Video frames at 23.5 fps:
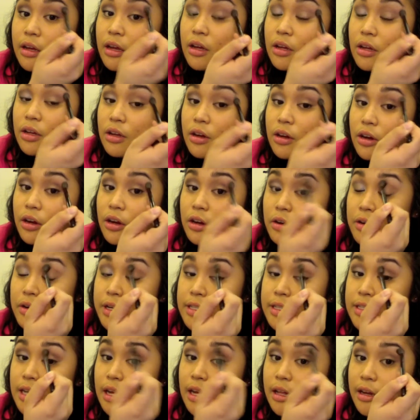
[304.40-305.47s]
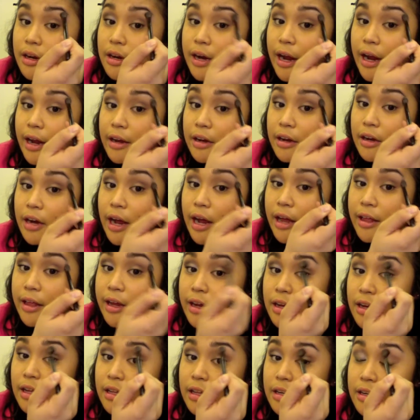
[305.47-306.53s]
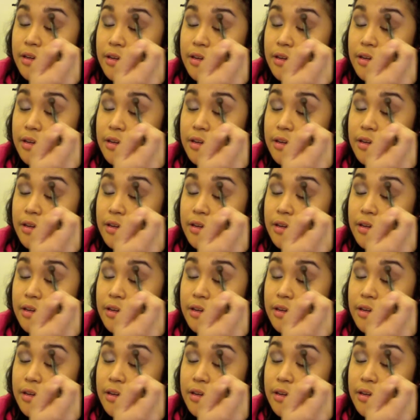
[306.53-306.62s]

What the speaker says: your crease color and your highlight color.